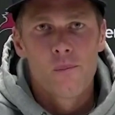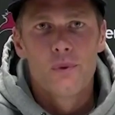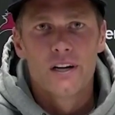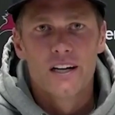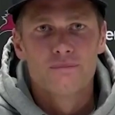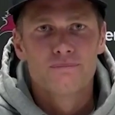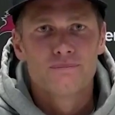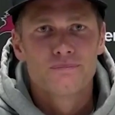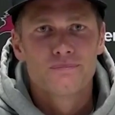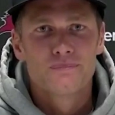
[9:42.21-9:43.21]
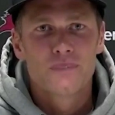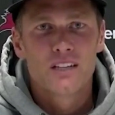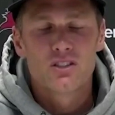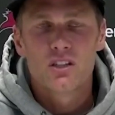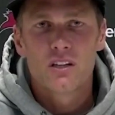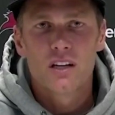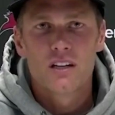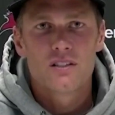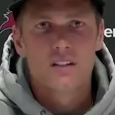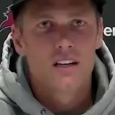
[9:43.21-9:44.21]
um, it's a
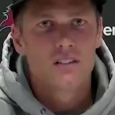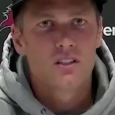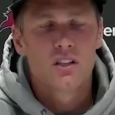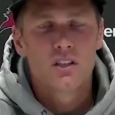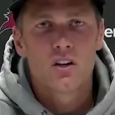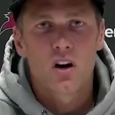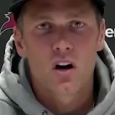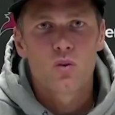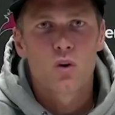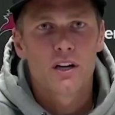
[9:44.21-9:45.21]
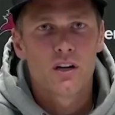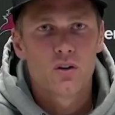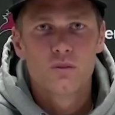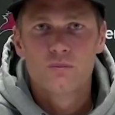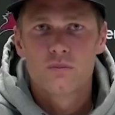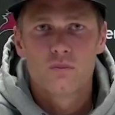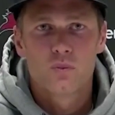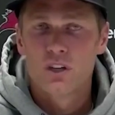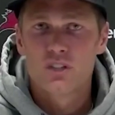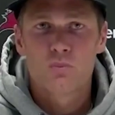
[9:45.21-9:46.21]
it's a it's a good hardworking group,
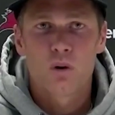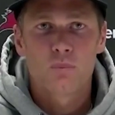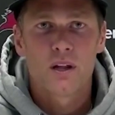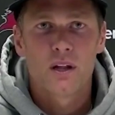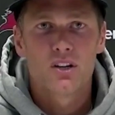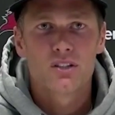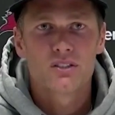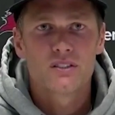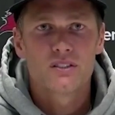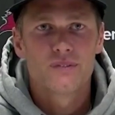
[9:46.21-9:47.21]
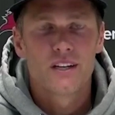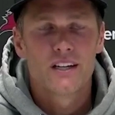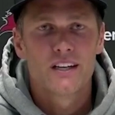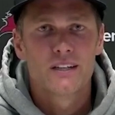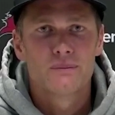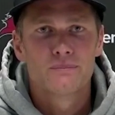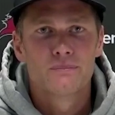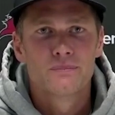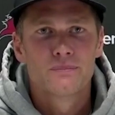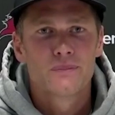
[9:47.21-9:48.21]
really smart players, and um,
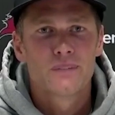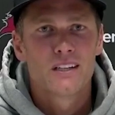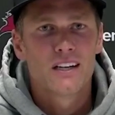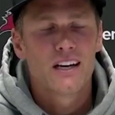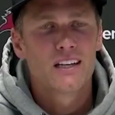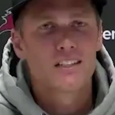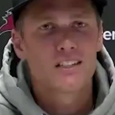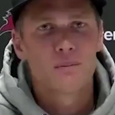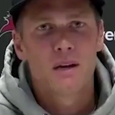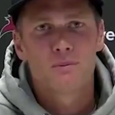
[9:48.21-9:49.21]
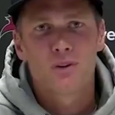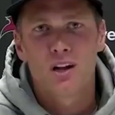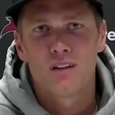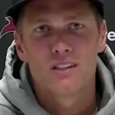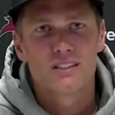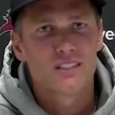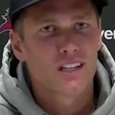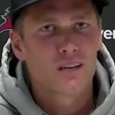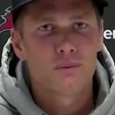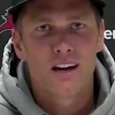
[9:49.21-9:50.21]
again, it's going to be up to all of us to
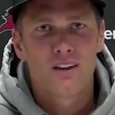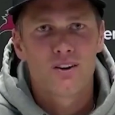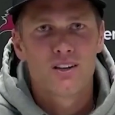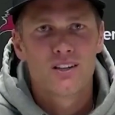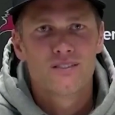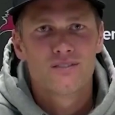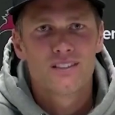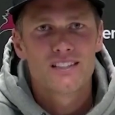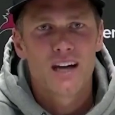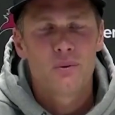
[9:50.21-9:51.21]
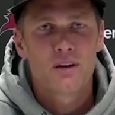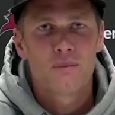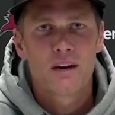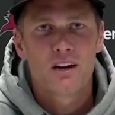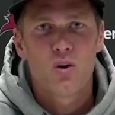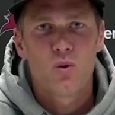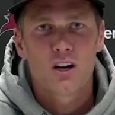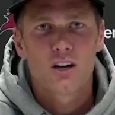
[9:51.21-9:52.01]
come together and to see how we can make it all work.